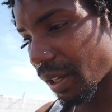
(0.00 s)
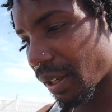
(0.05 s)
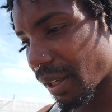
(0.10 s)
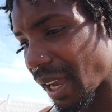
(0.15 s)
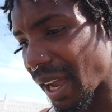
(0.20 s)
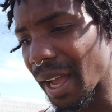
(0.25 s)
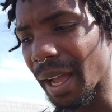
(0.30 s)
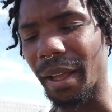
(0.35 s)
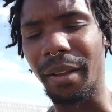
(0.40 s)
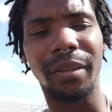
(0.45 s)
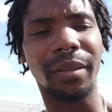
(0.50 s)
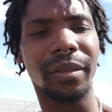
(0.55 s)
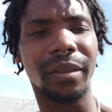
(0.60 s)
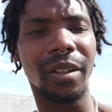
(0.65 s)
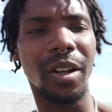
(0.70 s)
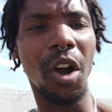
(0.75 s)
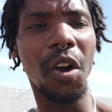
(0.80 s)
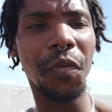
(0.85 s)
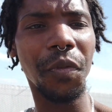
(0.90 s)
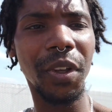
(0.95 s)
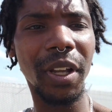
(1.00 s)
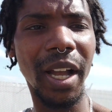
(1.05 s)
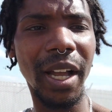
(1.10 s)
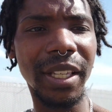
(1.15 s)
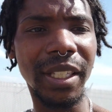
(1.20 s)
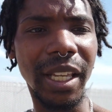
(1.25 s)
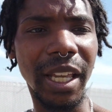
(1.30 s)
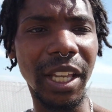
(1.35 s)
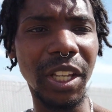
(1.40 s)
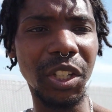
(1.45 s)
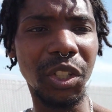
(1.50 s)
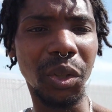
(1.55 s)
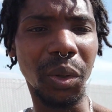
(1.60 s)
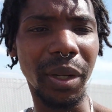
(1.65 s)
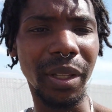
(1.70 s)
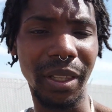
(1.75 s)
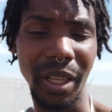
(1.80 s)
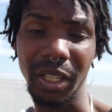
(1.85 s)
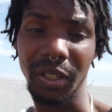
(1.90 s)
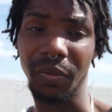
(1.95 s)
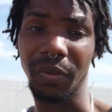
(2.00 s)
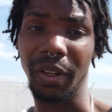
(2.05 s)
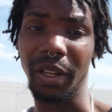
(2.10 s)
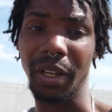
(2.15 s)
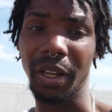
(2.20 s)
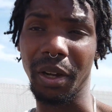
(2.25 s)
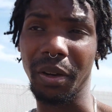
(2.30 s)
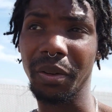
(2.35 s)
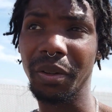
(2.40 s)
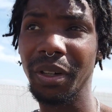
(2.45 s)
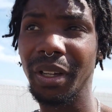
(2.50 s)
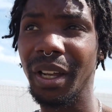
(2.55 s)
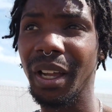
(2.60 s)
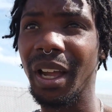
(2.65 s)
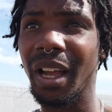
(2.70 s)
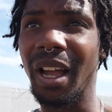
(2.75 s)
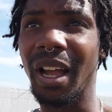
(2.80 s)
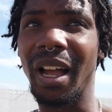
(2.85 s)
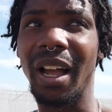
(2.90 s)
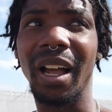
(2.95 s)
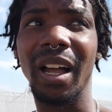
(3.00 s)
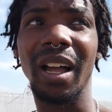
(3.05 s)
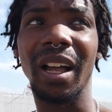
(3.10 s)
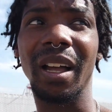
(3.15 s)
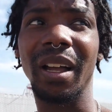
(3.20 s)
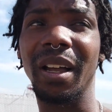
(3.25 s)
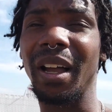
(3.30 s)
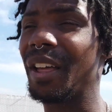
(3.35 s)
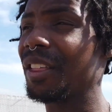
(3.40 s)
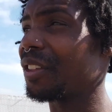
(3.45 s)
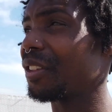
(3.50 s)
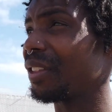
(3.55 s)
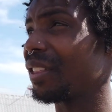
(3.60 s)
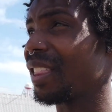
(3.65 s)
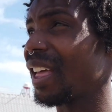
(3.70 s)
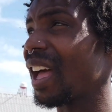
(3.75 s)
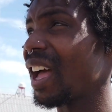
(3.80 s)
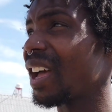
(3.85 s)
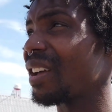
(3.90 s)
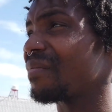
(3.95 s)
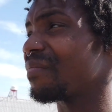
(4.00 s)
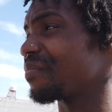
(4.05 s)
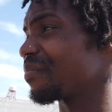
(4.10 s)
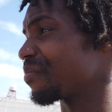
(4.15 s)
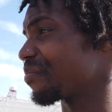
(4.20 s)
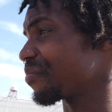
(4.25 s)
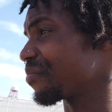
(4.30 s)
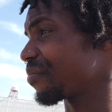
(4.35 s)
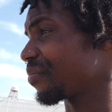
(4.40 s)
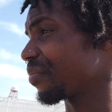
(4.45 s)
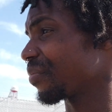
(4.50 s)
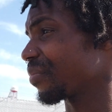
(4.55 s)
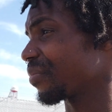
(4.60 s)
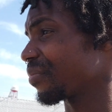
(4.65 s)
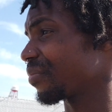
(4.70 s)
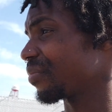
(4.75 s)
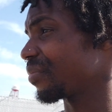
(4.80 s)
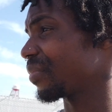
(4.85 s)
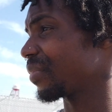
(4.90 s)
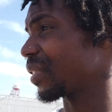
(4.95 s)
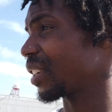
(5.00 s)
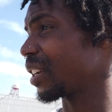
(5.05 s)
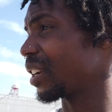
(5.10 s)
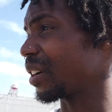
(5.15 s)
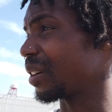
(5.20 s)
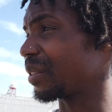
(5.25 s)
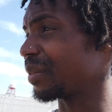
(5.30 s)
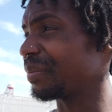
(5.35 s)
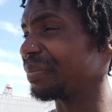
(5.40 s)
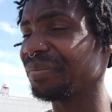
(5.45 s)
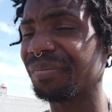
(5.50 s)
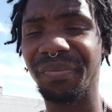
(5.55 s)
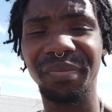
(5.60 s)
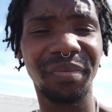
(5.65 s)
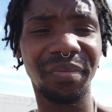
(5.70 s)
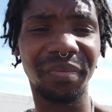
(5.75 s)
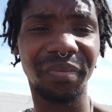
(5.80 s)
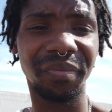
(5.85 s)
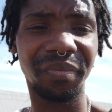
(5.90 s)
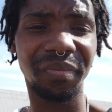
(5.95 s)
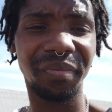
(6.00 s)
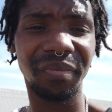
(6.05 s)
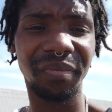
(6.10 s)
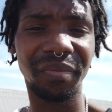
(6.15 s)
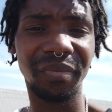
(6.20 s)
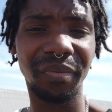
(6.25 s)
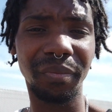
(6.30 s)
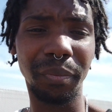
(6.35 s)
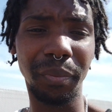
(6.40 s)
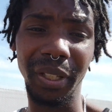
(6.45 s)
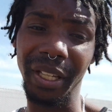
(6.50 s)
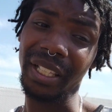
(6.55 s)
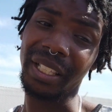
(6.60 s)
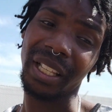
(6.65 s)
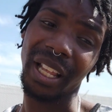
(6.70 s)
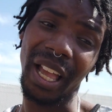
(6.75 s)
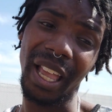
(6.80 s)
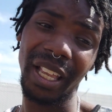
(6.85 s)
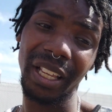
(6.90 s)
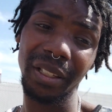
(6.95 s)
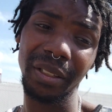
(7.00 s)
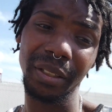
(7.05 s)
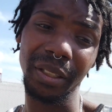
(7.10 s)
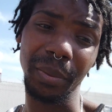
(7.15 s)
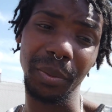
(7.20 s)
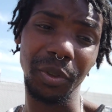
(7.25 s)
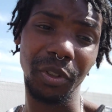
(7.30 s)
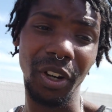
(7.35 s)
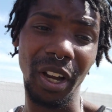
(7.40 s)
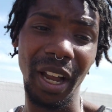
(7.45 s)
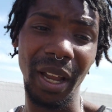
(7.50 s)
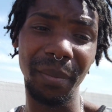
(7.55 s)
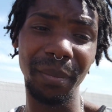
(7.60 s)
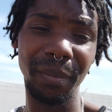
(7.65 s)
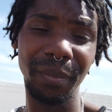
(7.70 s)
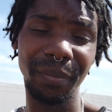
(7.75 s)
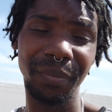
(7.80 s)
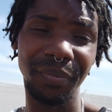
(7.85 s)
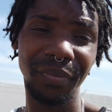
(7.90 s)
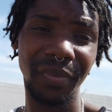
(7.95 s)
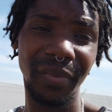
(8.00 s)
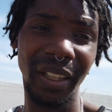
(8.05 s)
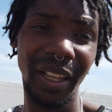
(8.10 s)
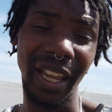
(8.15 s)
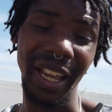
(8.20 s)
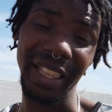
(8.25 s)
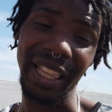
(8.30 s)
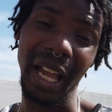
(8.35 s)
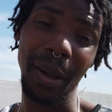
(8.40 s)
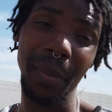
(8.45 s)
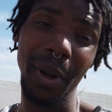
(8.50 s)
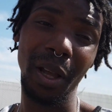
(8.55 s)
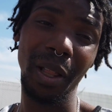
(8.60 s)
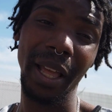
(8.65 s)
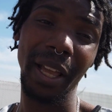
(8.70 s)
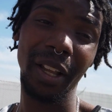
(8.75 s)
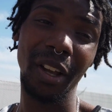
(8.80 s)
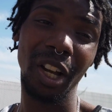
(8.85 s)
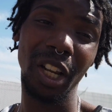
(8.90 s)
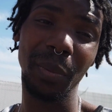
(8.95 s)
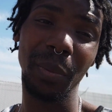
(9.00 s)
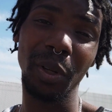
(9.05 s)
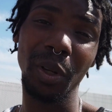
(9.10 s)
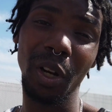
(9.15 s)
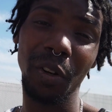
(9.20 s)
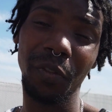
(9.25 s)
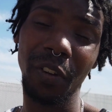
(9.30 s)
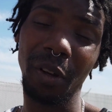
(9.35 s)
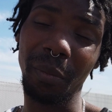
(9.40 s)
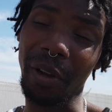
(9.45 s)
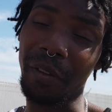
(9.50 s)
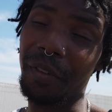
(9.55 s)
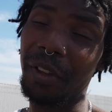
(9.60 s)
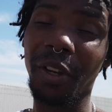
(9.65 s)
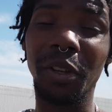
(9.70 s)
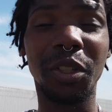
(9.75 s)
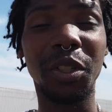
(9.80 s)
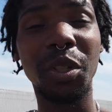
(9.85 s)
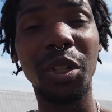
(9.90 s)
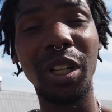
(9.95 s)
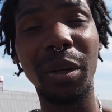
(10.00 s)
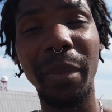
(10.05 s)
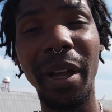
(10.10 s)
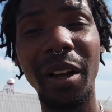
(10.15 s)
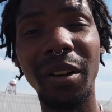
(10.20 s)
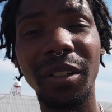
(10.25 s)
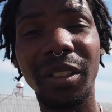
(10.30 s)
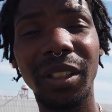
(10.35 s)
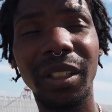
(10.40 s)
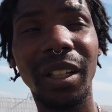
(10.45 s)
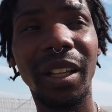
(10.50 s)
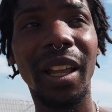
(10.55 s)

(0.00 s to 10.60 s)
yeah, hope you guys enjoyed this video. Uh, other than that, you know, please like, subscribe, hit that bell icon to be notified when my videos do come out.